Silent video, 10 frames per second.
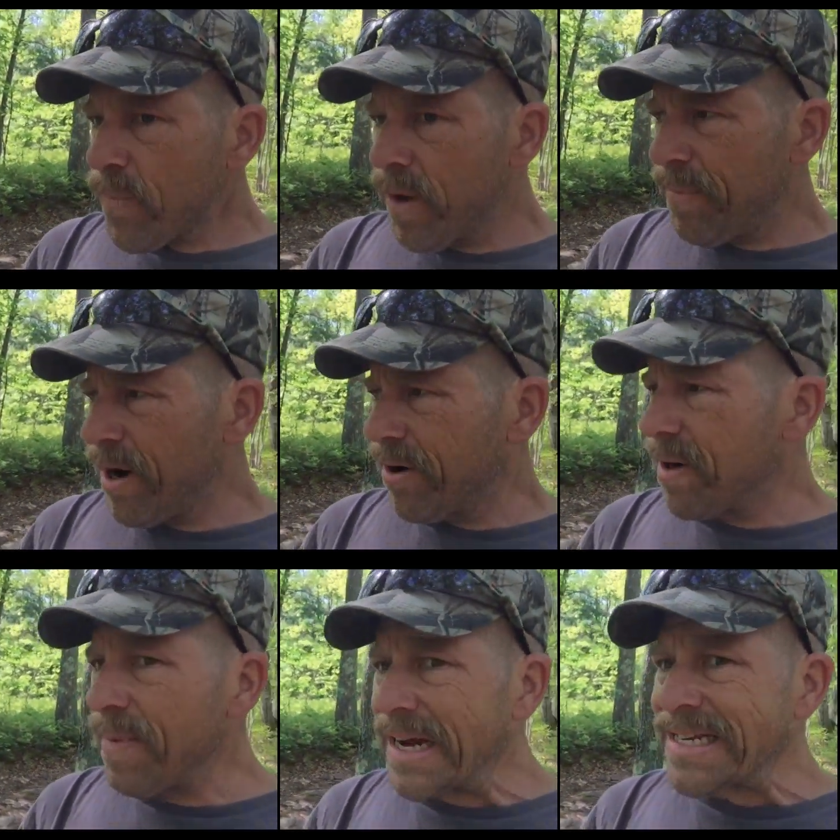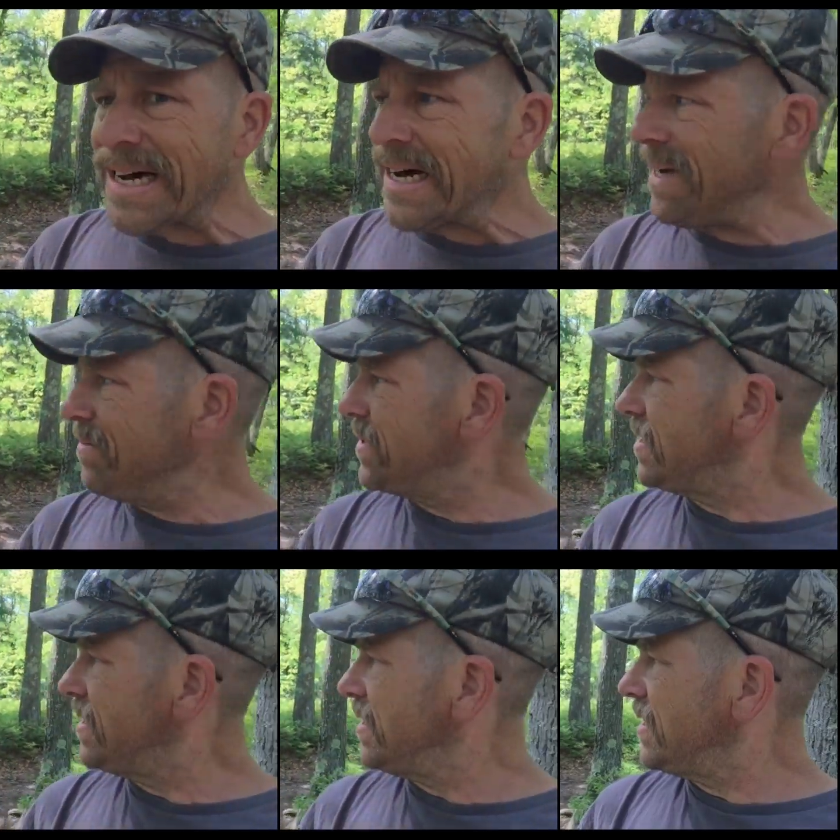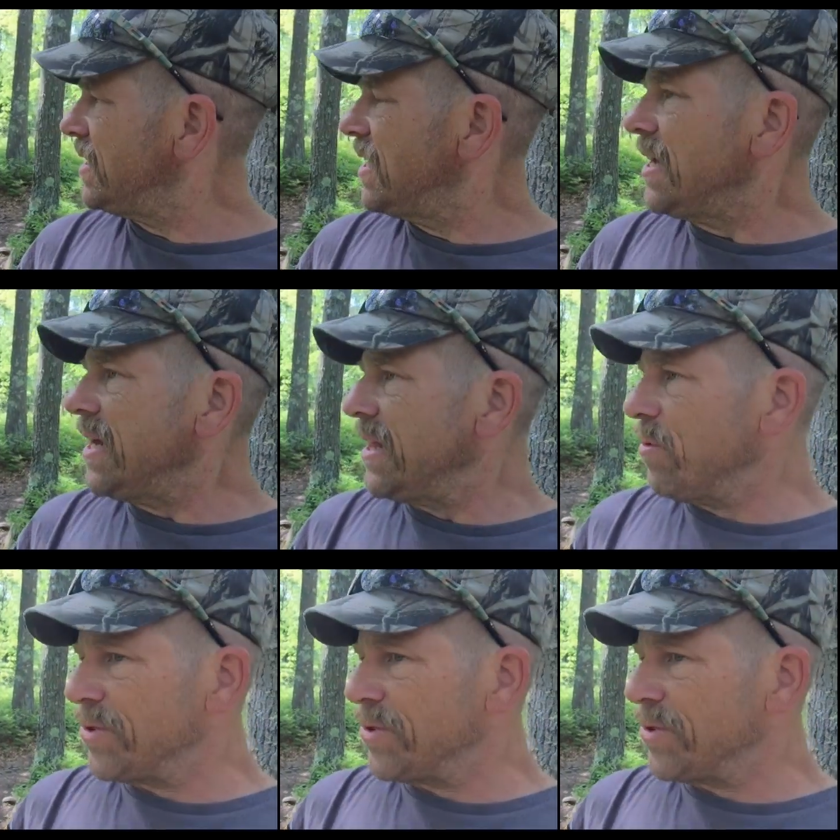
I've been out here many times. There